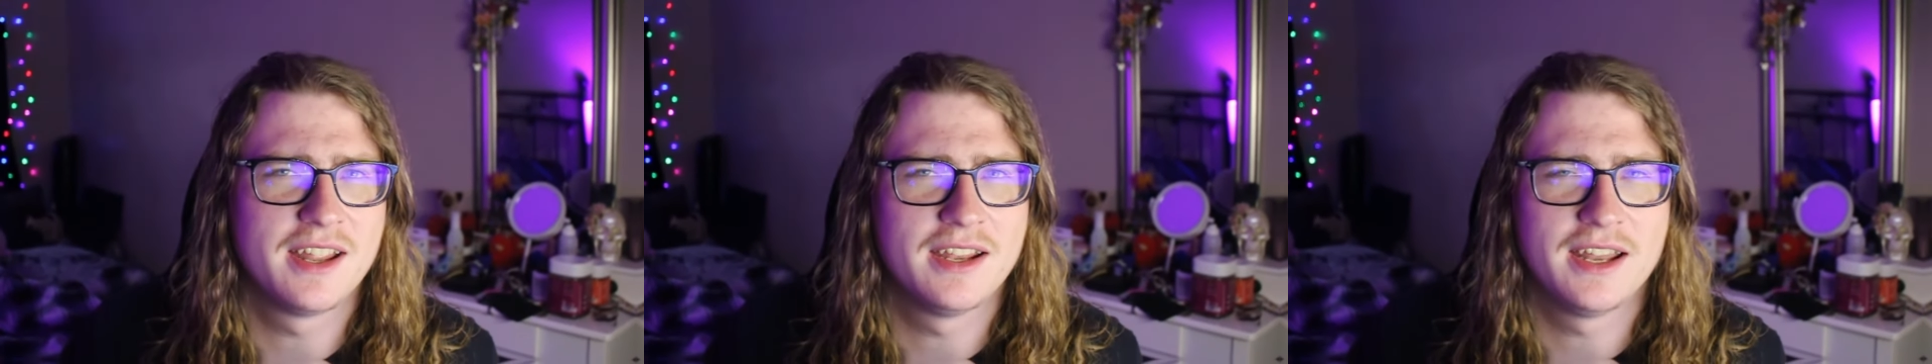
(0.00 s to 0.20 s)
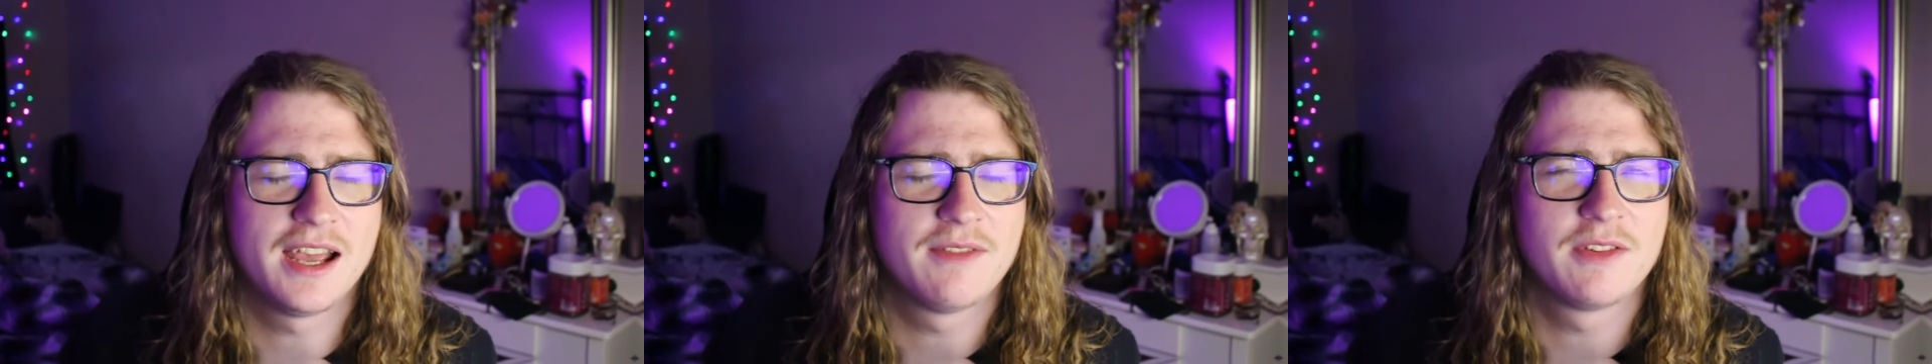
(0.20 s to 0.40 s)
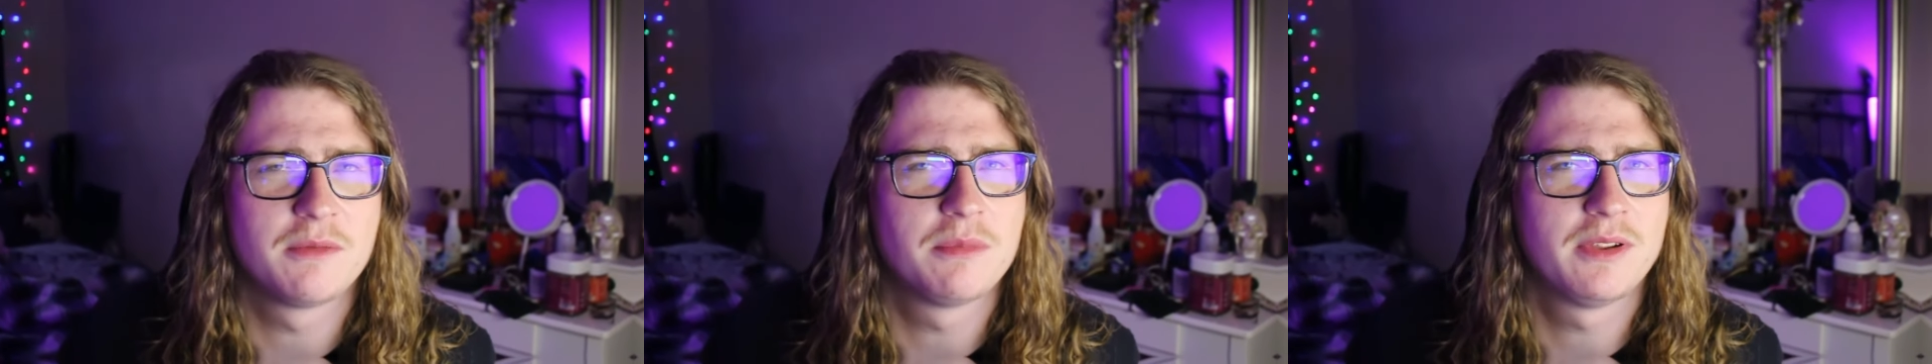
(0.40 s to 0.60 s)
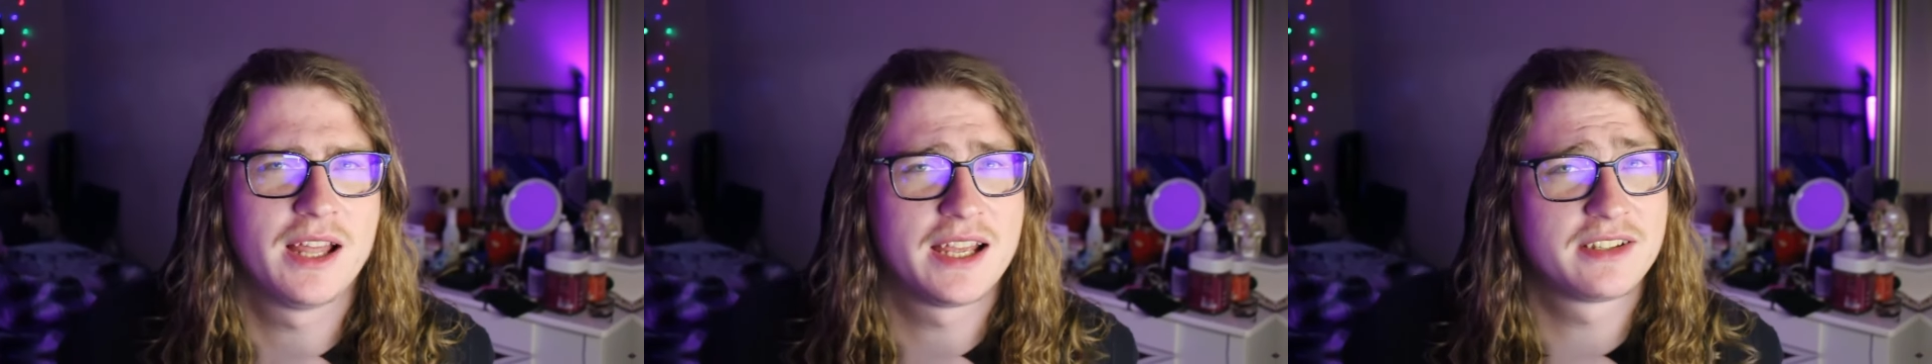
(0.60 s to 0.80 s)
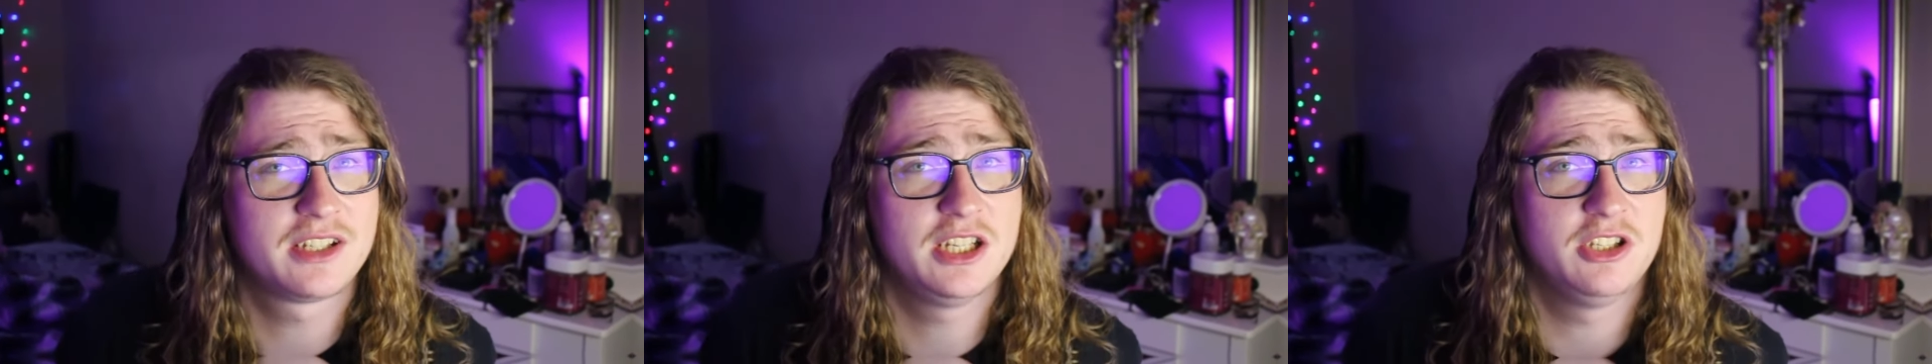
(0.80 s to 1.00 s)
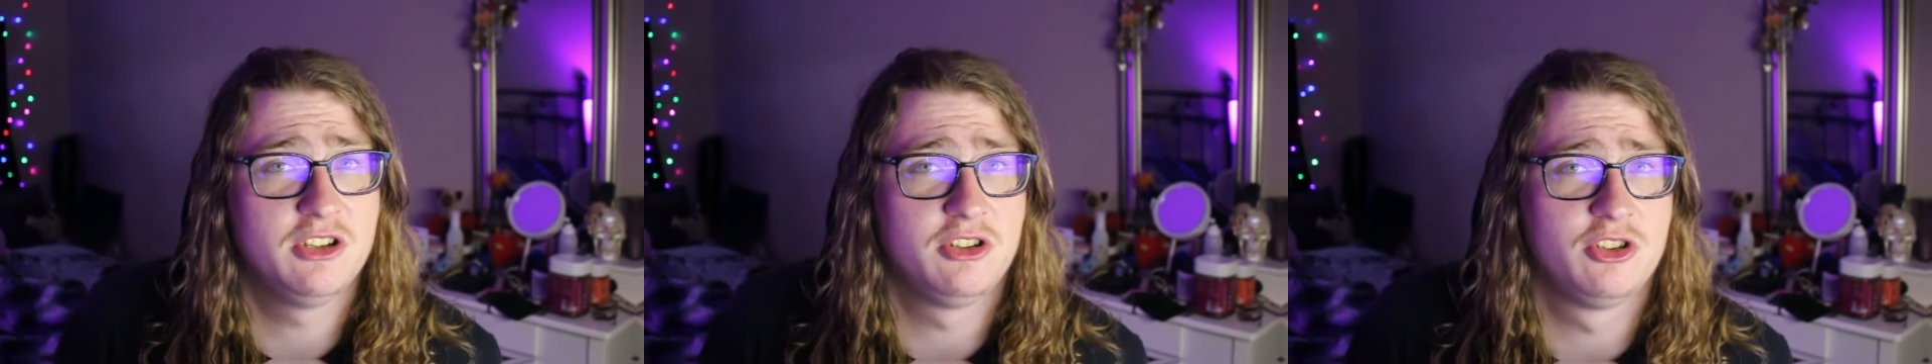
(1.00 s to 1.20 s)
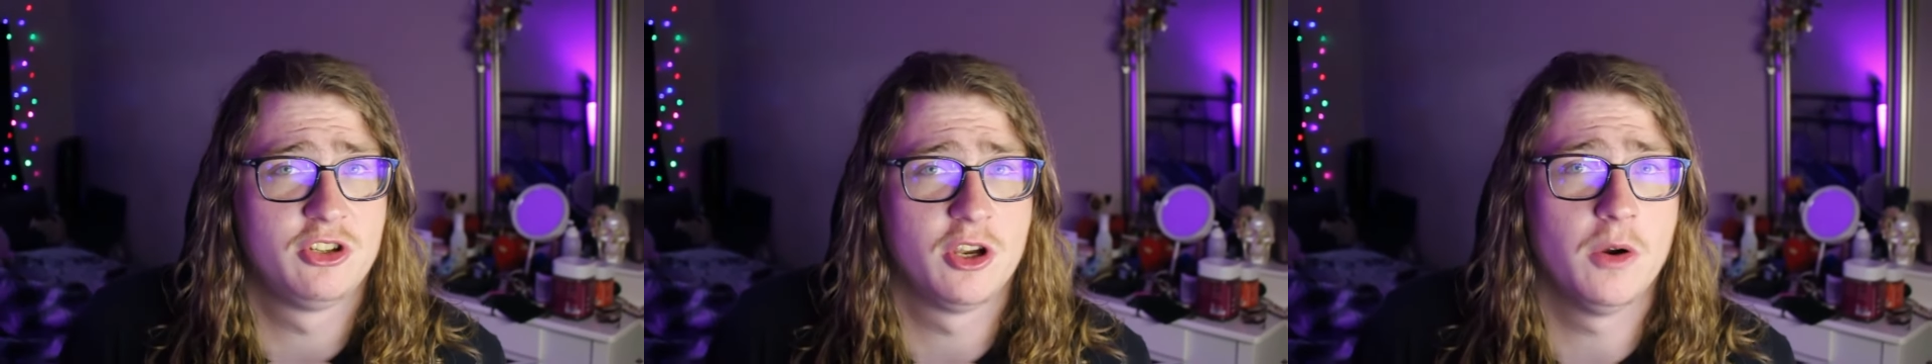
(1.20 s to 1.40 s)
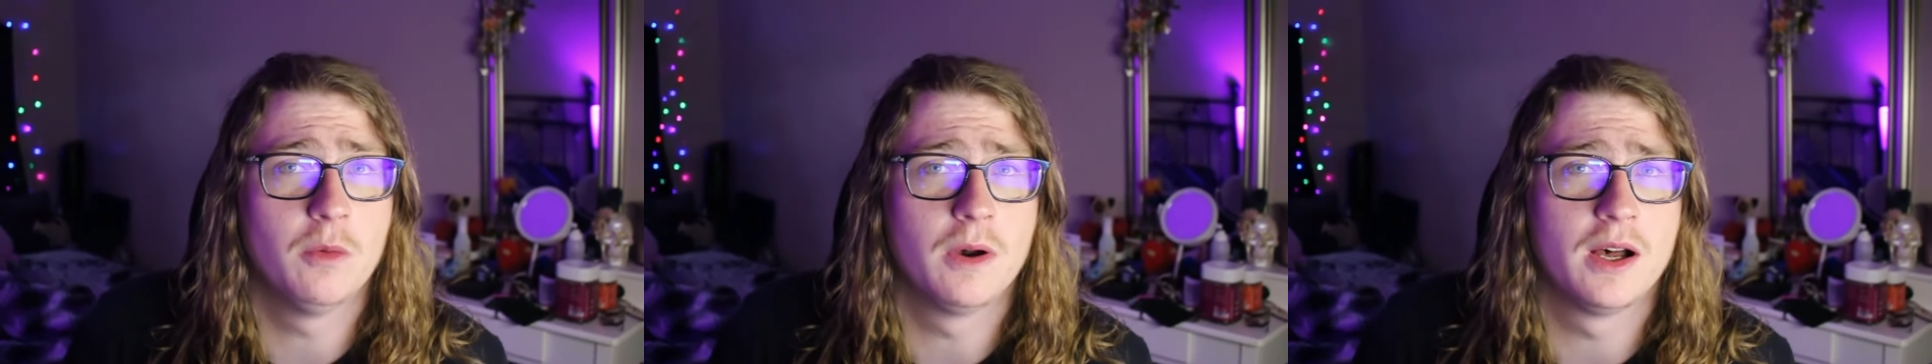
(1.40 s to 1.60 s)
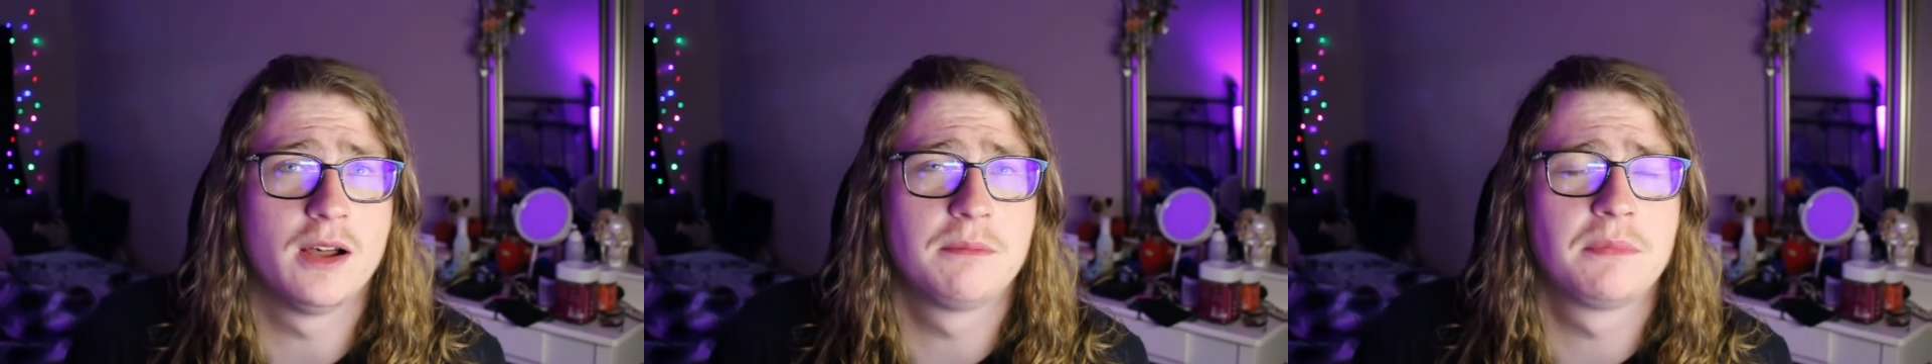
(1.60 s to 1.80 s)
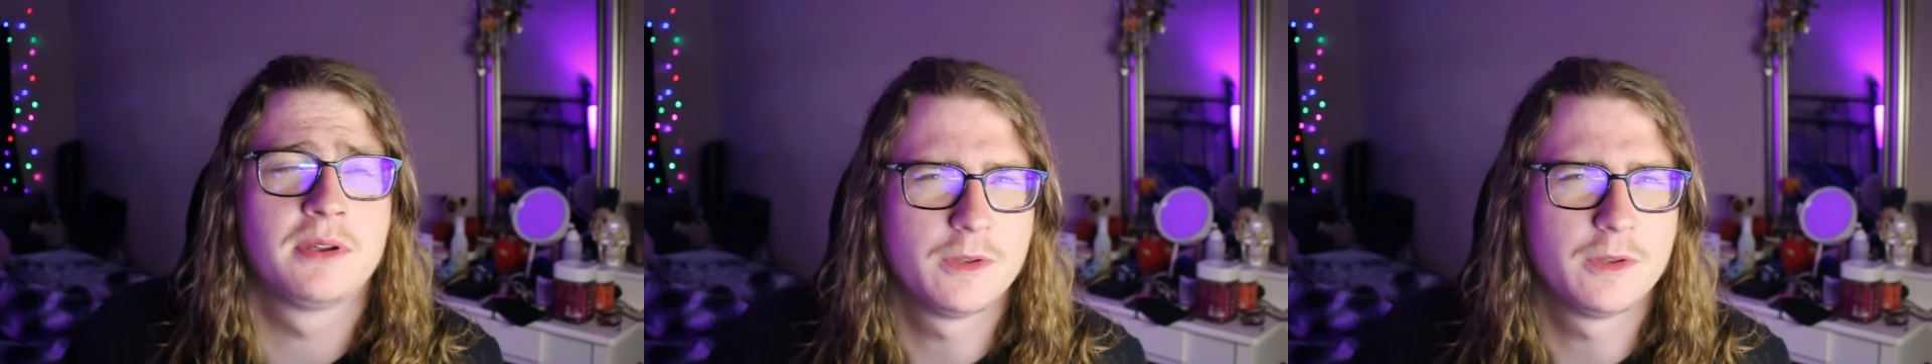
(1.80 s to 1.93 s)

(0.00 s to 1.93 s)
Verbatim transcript: and having Pulaski just show up.